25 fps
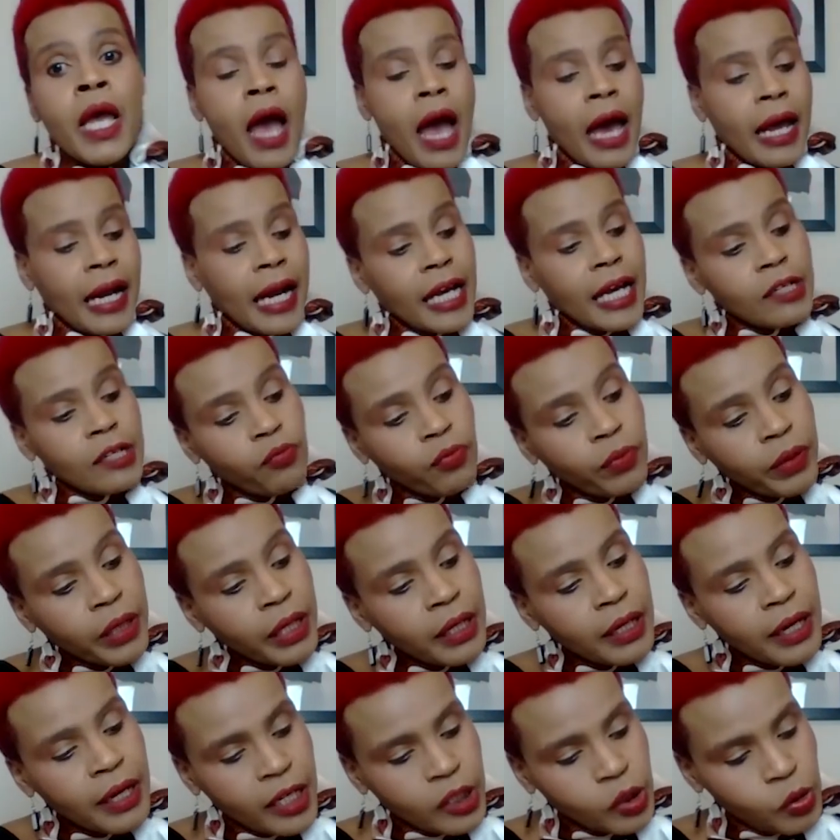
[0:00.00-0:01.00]
And I
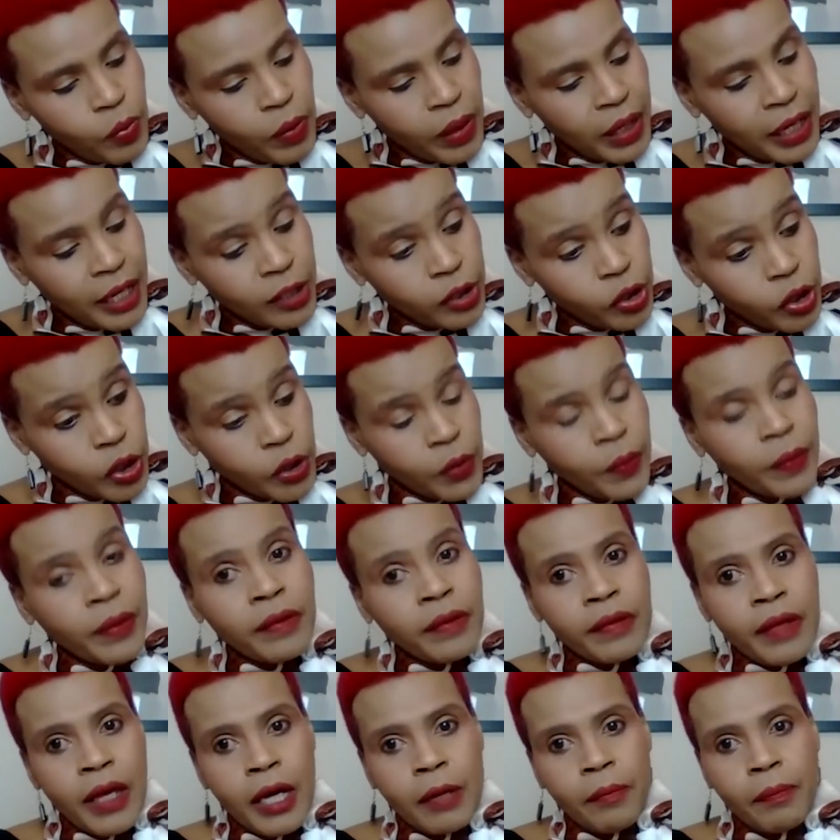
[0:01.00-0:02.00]
realized while I was
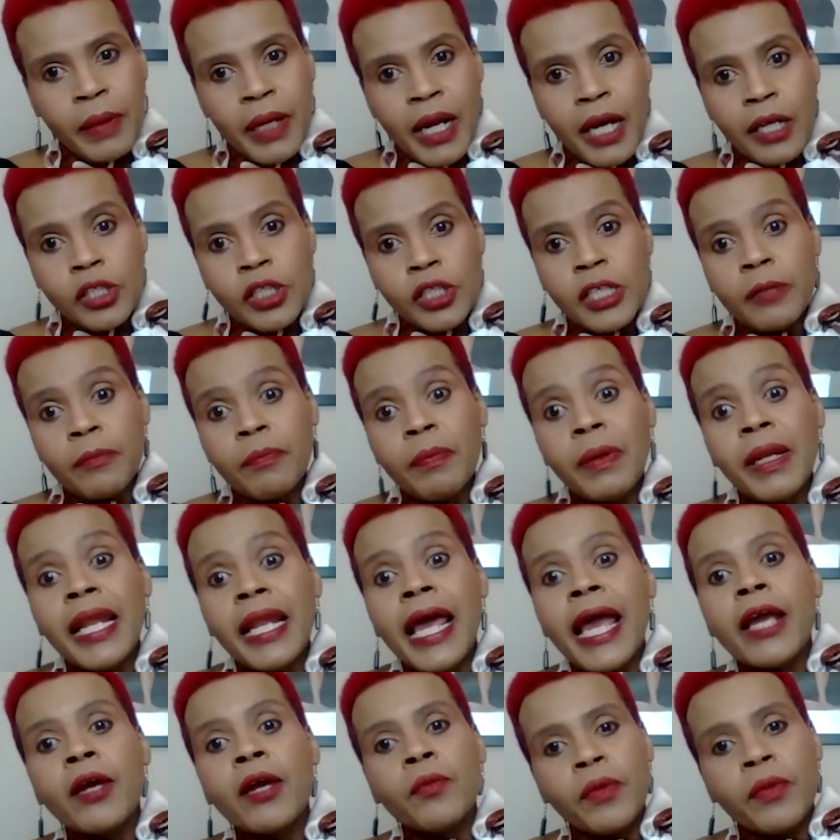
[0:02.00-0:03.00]
doing that, but actually
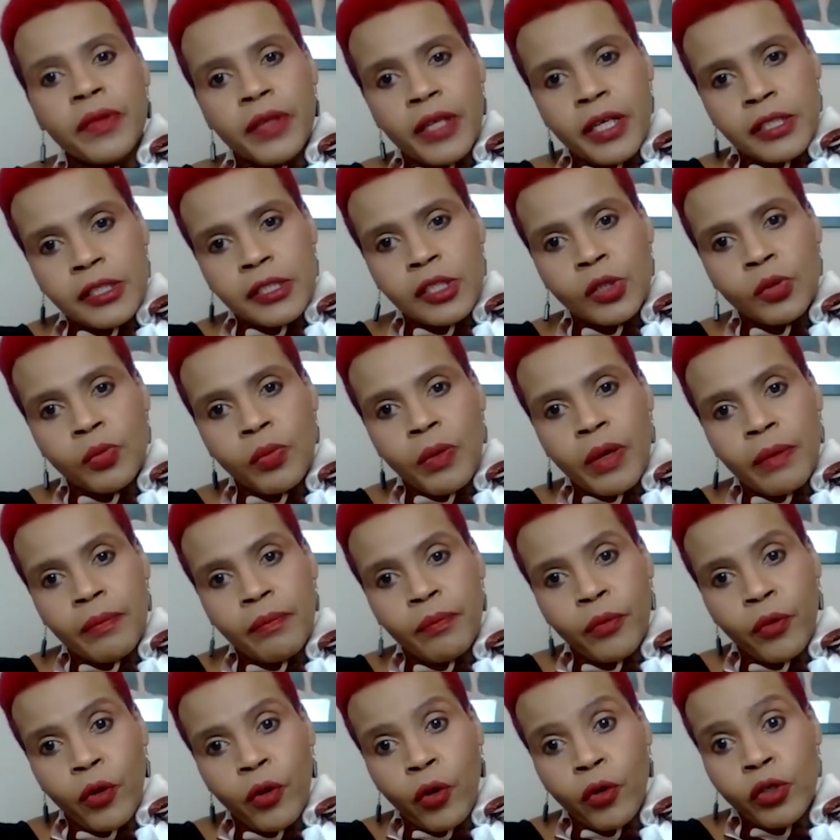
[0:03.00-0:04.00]
playing with it is what
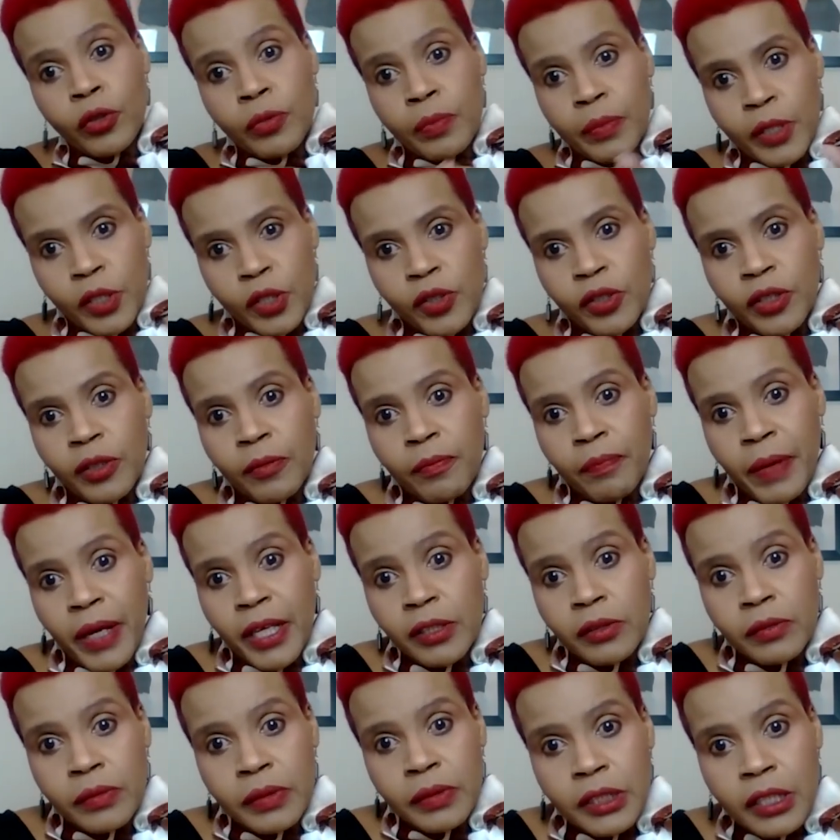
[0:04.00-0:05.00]
brought me to the
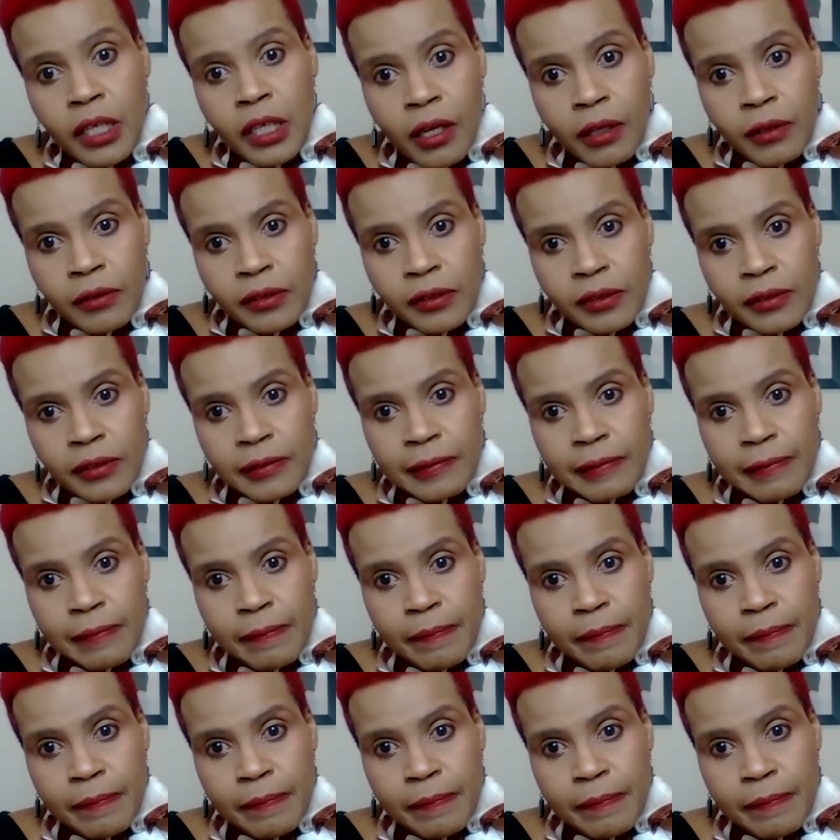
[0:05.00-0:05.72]
best results